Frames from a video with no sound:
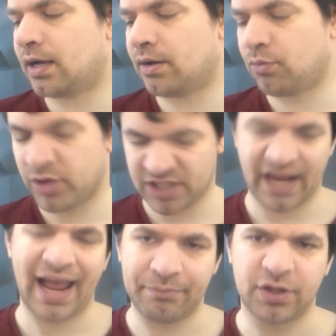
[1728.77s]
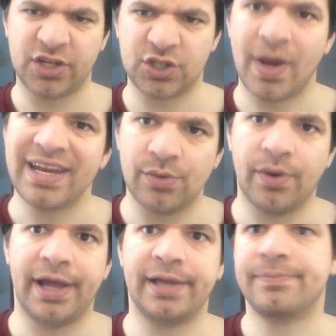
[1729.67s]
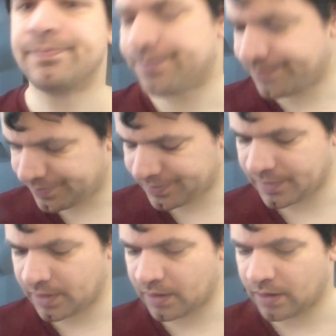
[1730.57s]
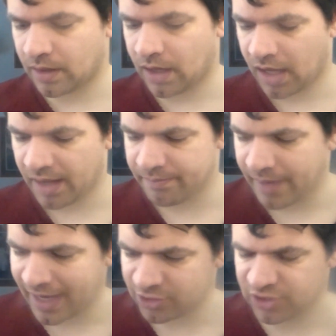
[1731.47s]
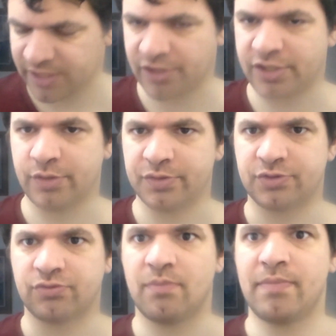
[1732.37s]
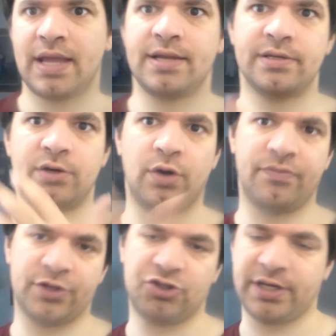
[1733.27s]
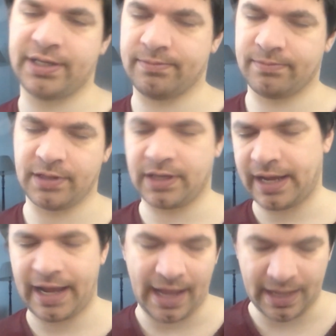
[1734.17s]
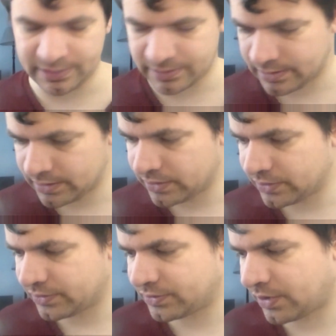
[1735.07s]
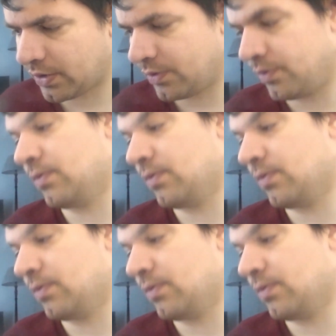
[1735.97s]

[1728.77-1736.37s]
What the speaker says: which I am going to do anyway, I'm actually going to use the remainder of the chicken that I had. So